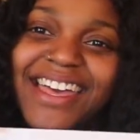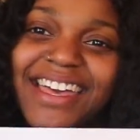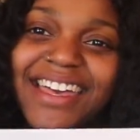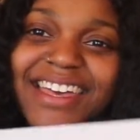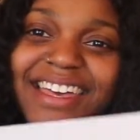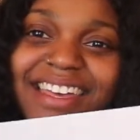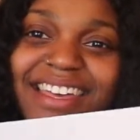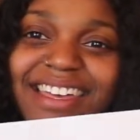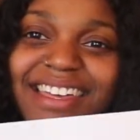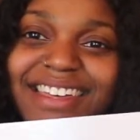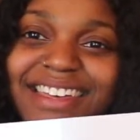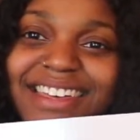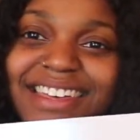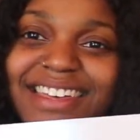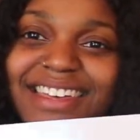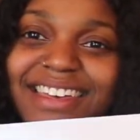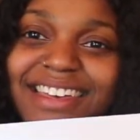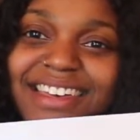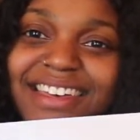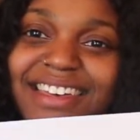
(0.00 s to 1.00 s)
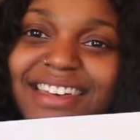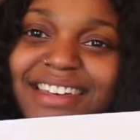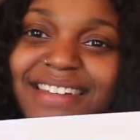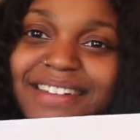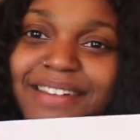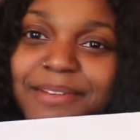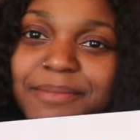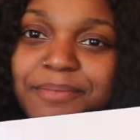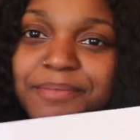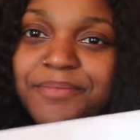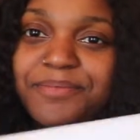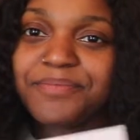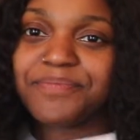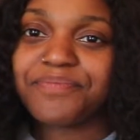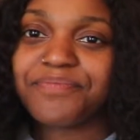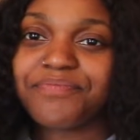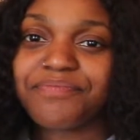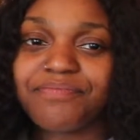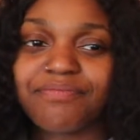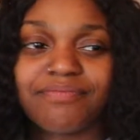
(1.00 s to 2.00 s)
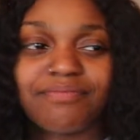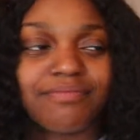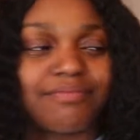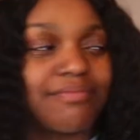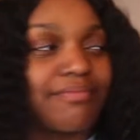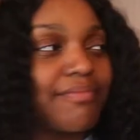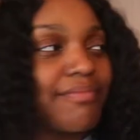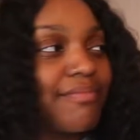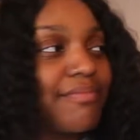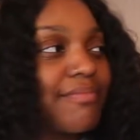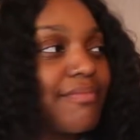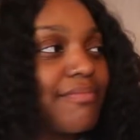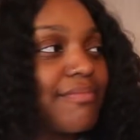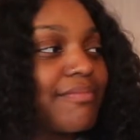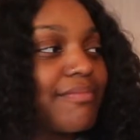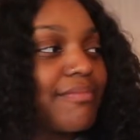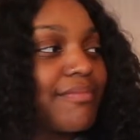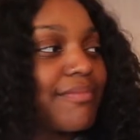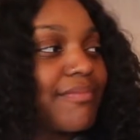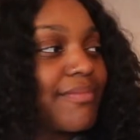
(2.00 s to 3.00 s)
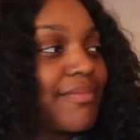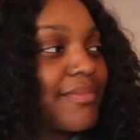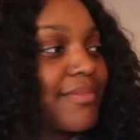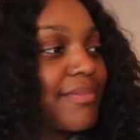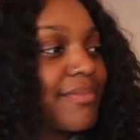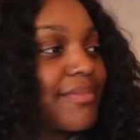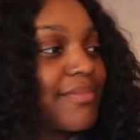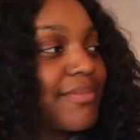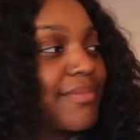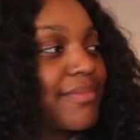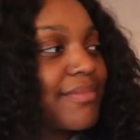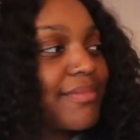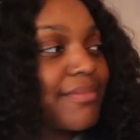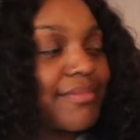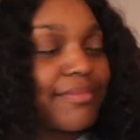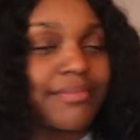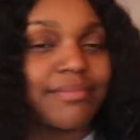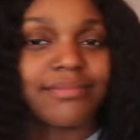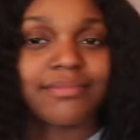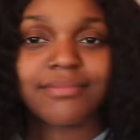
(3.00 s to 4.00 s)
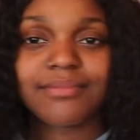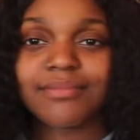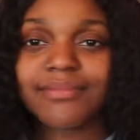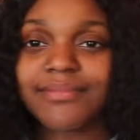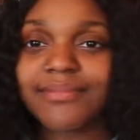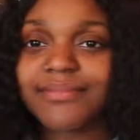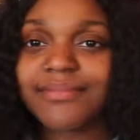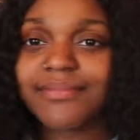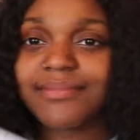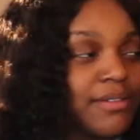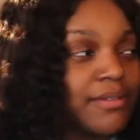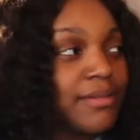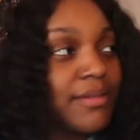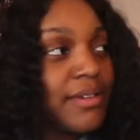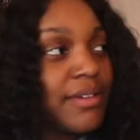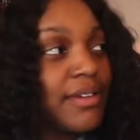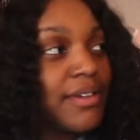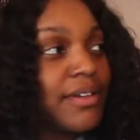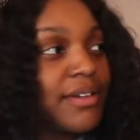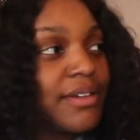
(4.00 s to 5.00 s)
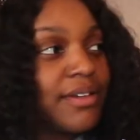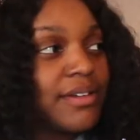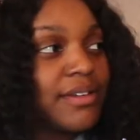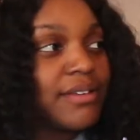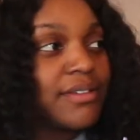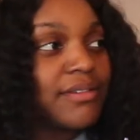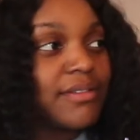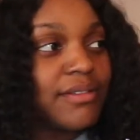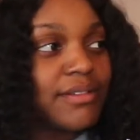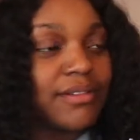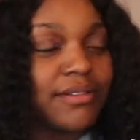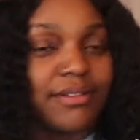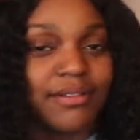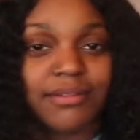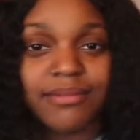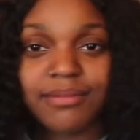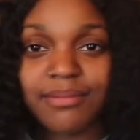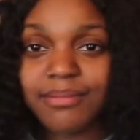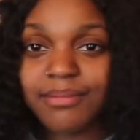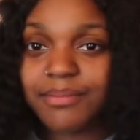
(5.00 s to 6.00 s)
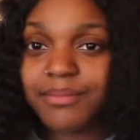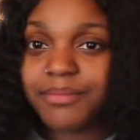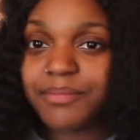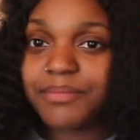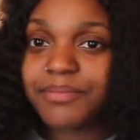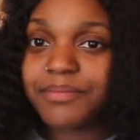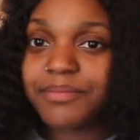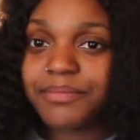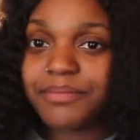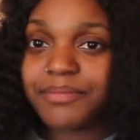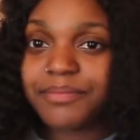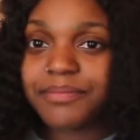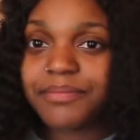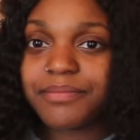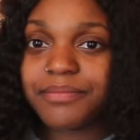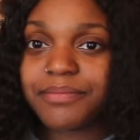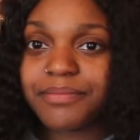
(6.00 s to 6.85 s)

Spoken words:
(not speaking)